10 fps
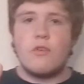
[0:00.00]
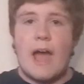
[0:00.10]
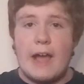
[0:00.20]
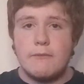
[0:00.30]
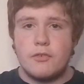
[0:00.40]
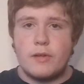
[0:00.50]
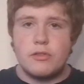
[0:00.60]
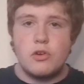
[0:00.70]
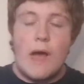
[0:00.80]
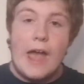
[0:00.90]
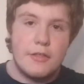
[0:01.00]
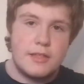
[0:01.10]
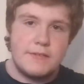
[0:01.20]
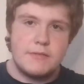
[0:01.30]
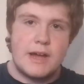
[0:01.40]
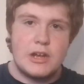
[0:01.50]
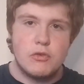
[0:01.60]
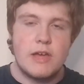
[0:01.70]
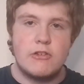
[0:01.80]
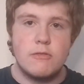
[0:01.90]
for this new STV
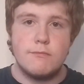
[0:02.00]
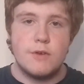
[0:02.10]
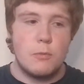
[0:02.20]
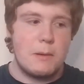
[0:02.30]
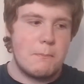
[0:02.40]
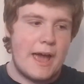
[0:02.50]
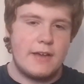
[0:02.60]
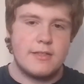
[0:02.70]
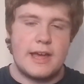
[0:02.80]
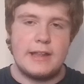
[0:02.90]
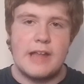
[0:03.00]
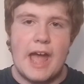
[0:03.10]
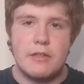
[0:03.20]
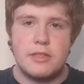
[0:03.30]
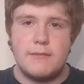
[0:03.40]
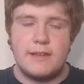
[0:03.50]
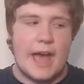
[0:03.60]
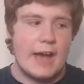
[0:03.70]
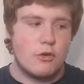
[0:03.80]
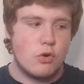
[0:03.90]
radio station will be based in
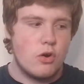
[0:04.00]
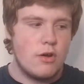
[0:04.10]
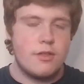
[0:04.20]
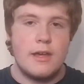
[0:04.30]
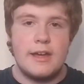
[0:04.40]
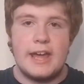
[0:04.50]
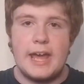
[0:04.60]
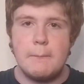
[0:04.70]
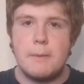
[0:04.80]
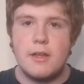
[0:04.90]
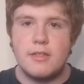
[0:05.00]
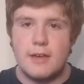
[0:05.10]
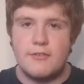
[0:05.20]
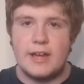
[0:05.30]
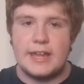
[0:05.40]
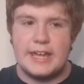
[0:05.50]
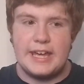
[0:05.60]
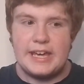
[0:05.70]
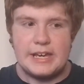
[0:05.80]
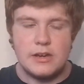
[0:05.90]
STV headquarters in Pacific
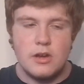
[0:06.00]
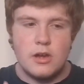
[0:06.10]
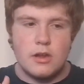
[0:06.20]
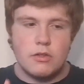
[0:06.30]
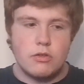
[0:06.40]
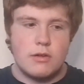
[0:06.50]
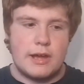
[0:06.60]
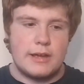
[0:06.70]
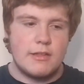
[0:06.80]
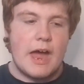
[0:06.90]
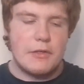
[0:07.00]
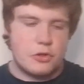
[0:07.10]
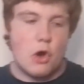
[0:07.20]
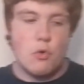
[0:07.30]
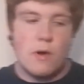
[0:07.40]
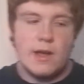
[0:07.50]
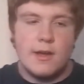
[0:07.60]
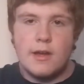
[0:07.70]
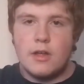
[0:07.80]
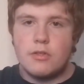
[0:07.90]
Quay, in Glasgow.
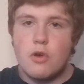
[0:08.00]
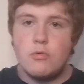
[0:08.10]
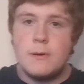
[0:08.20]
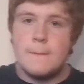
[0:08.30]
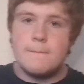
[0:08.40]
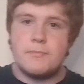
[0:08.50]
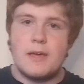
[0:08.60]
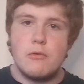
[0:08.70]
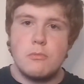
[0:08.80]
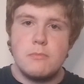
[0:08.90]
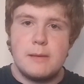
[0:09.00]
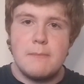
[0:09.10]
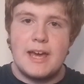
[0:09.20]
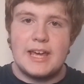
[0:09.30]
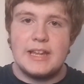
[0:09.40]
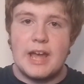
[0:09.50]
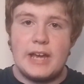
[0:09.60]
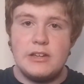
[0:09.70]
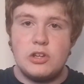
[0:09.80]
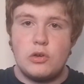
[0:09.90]
So they will be making
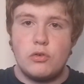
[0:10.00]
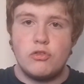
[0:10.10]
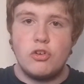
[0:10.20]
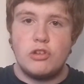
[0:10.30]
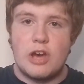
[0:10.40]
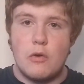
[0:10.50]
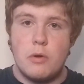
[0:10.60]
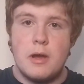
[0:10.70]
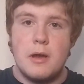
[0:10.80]
a new studio.